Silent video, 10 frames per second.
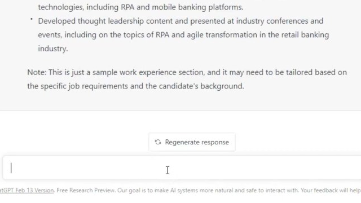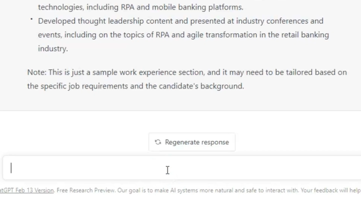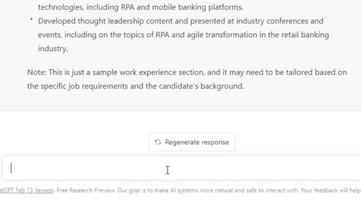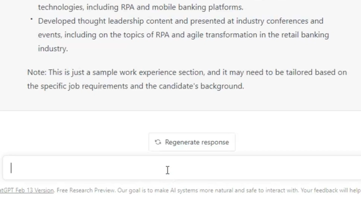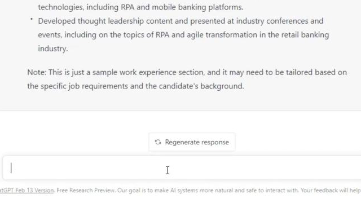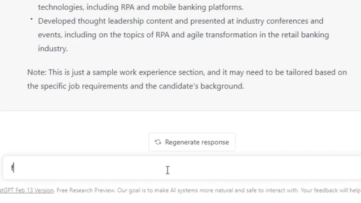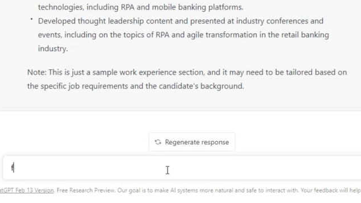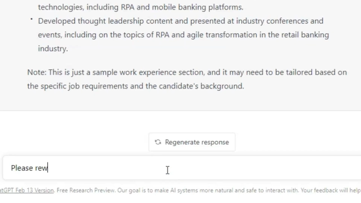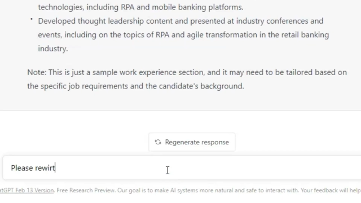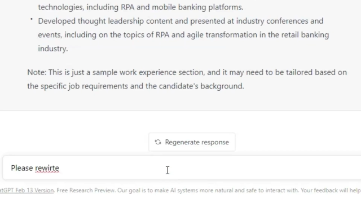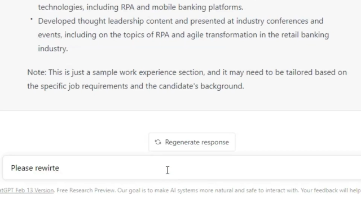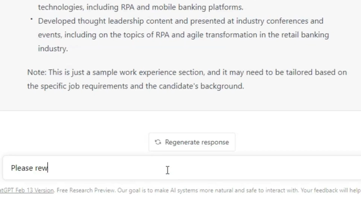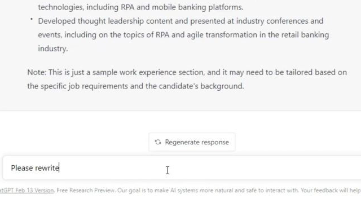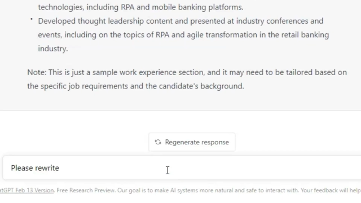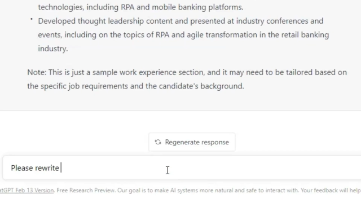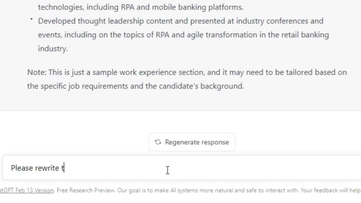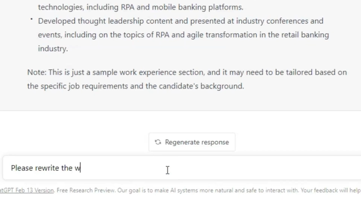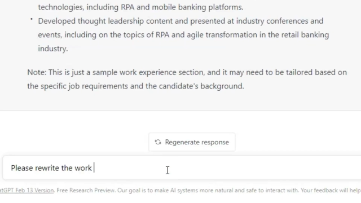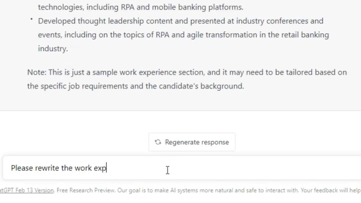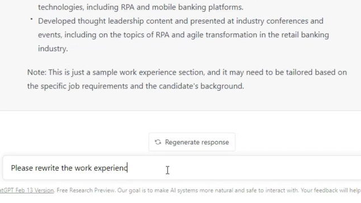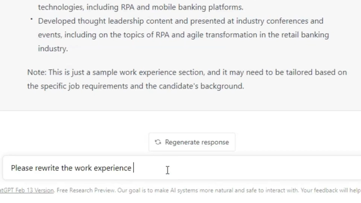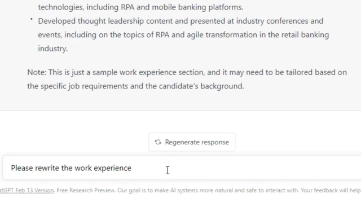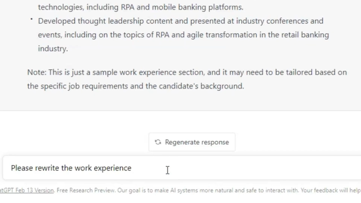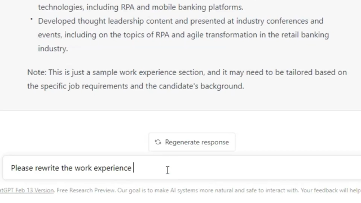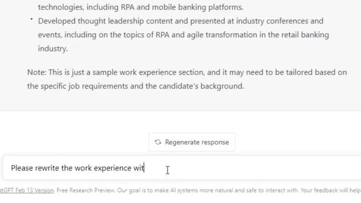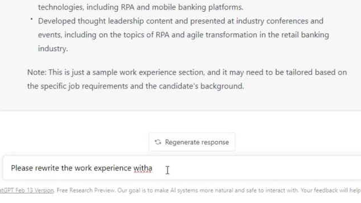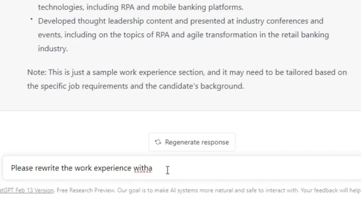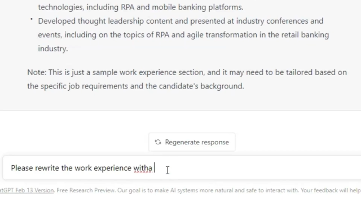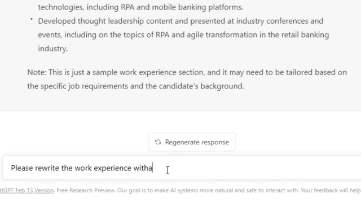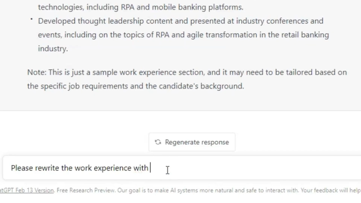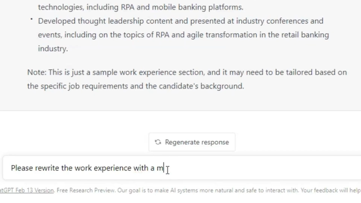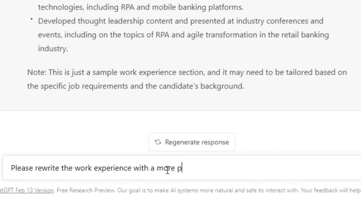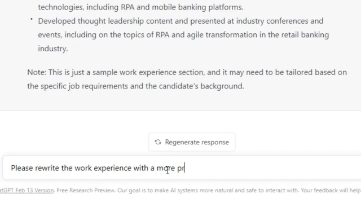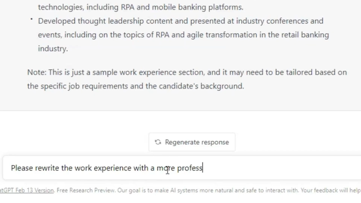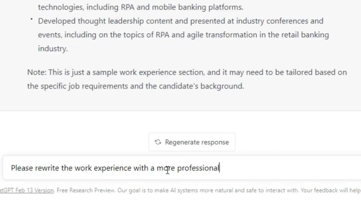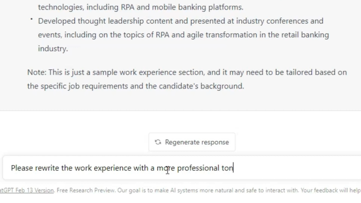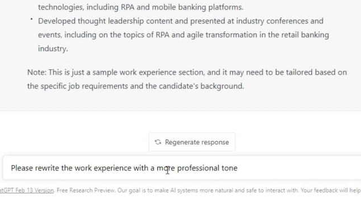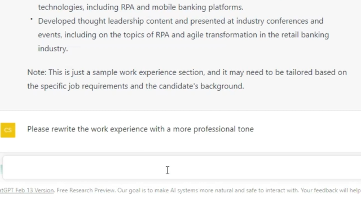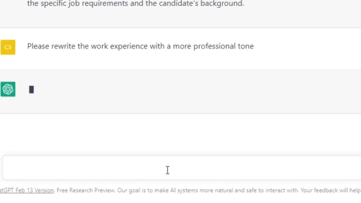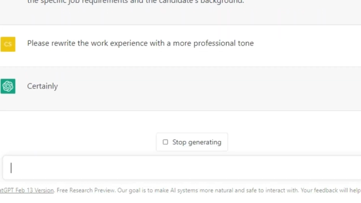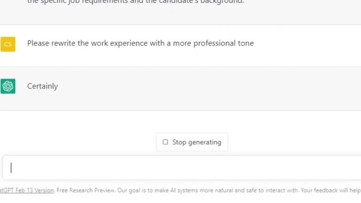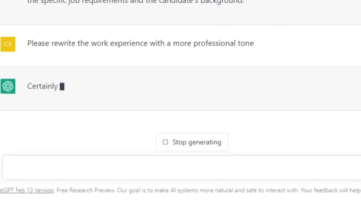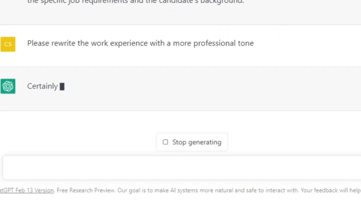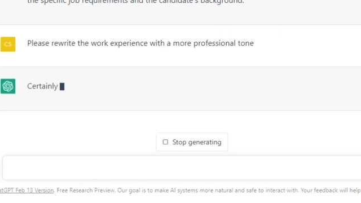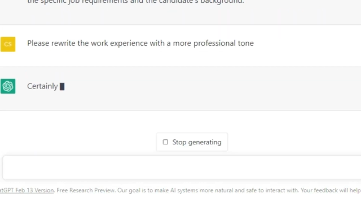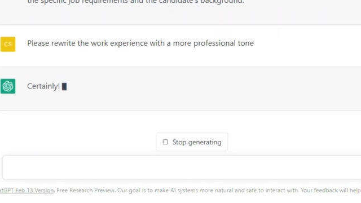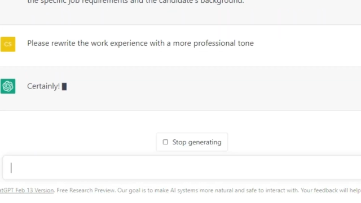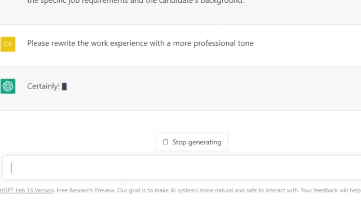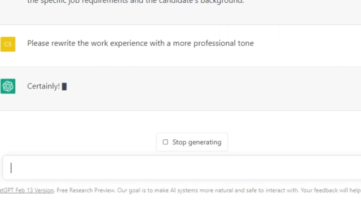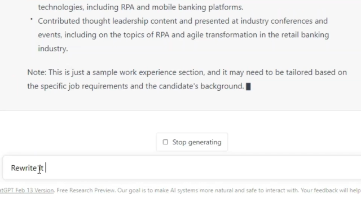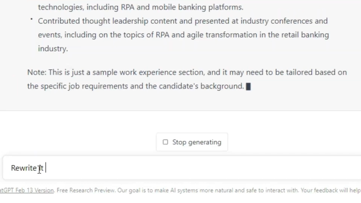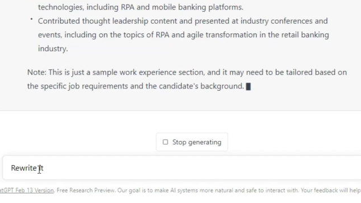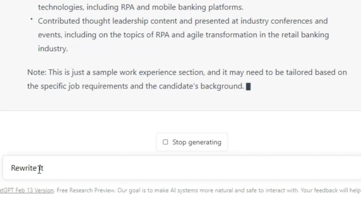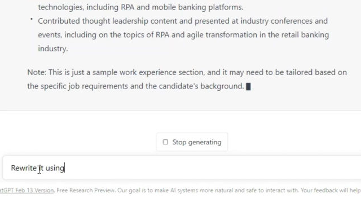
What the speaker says: (no speaker visible)